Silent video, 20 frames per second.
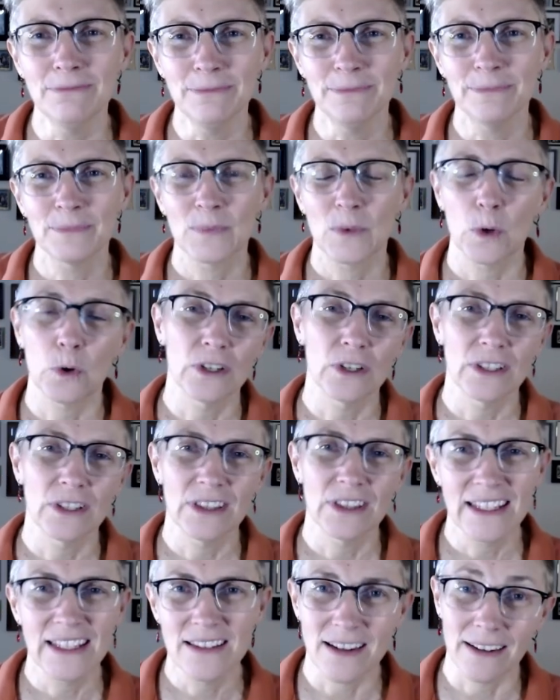or at
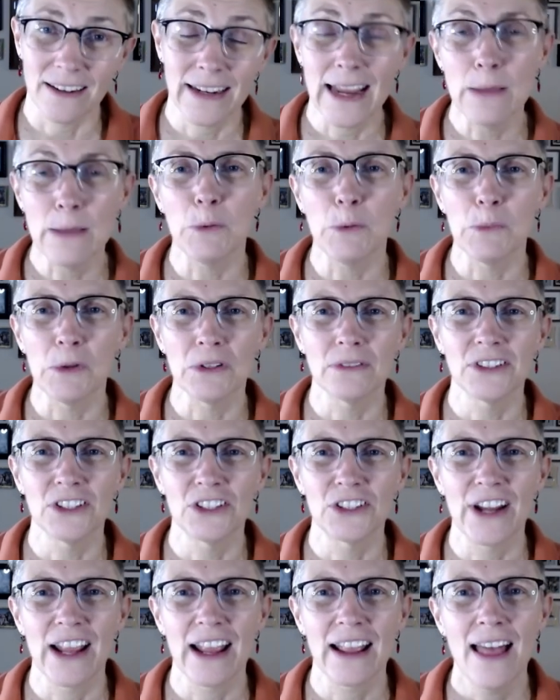least are capable of
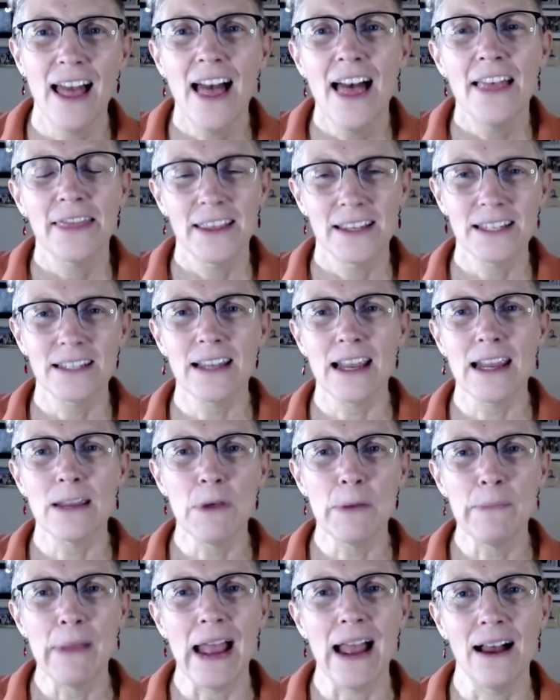learning, the same
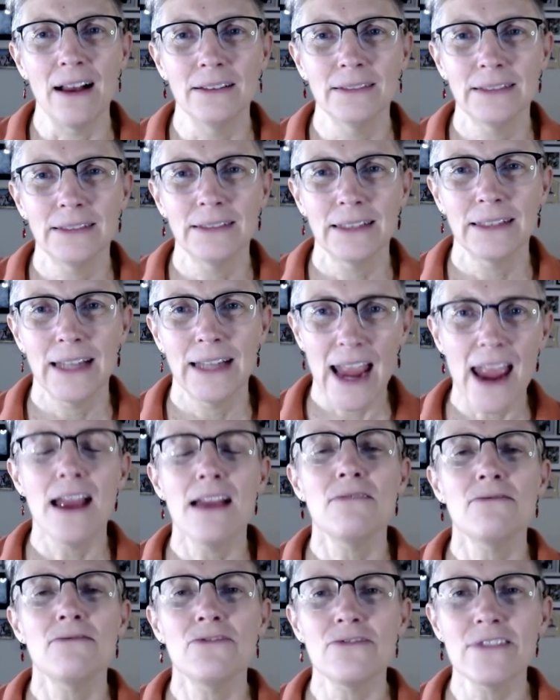amount
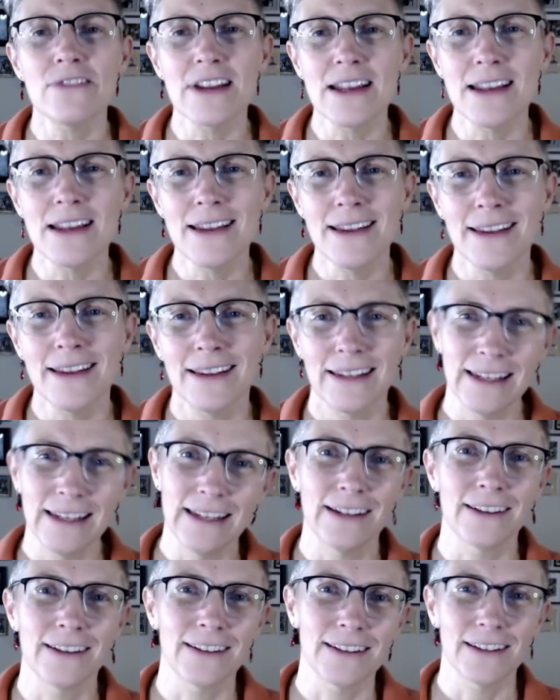every
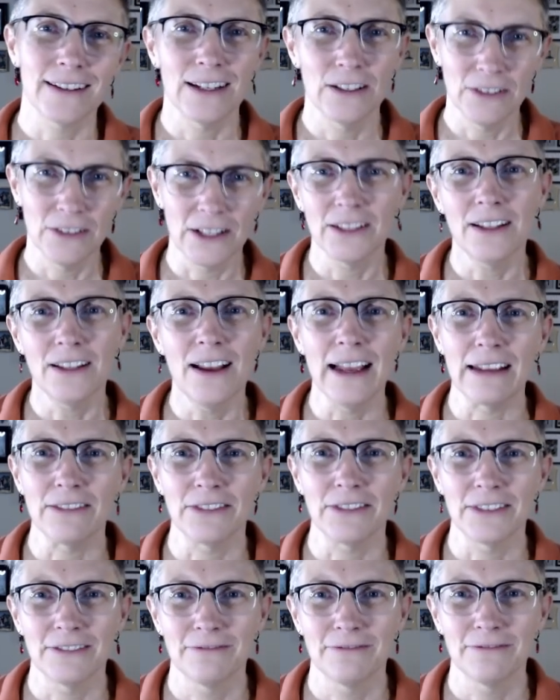year of our life.
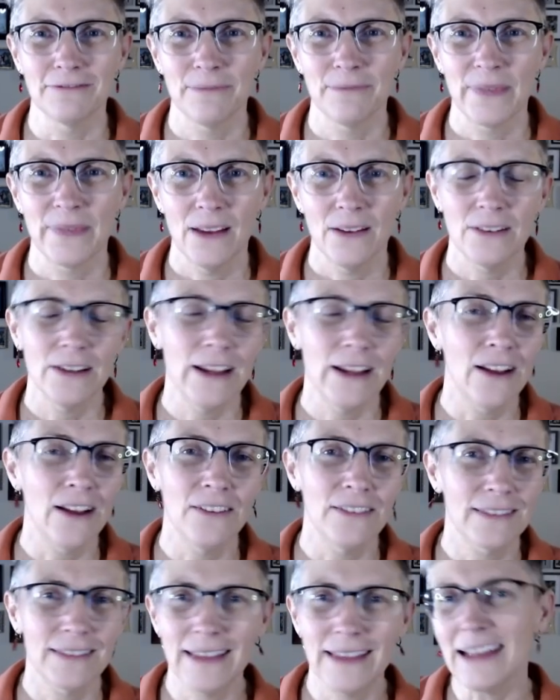Now,
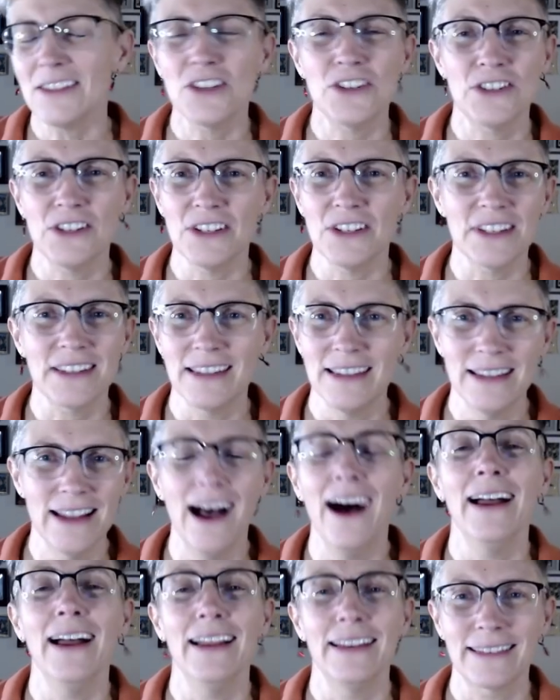that's just
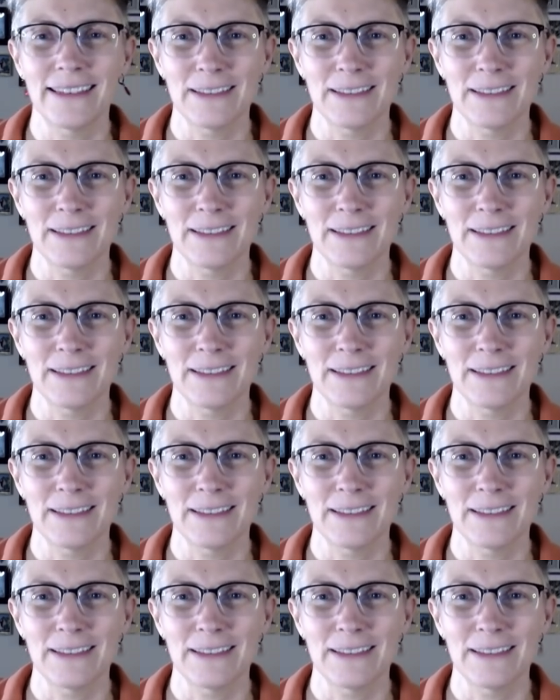not